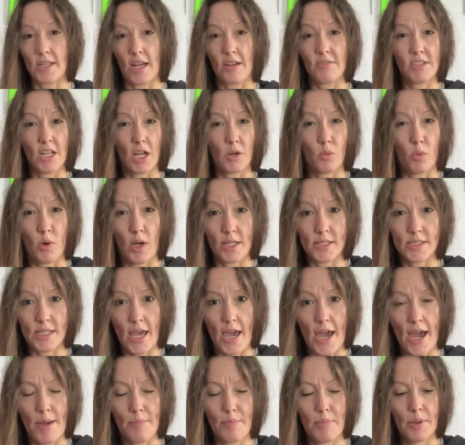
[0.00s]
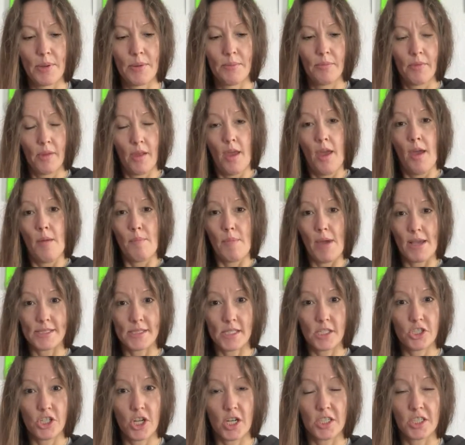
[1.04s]
I've done WhatsApp
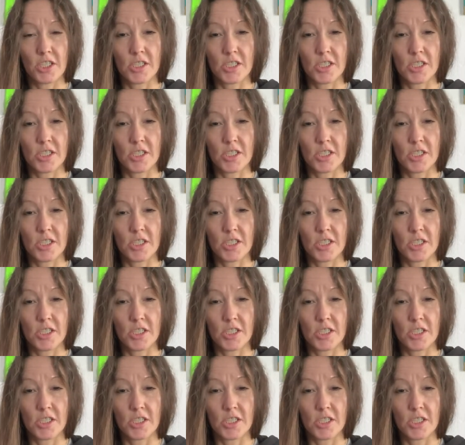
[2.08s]
messaging,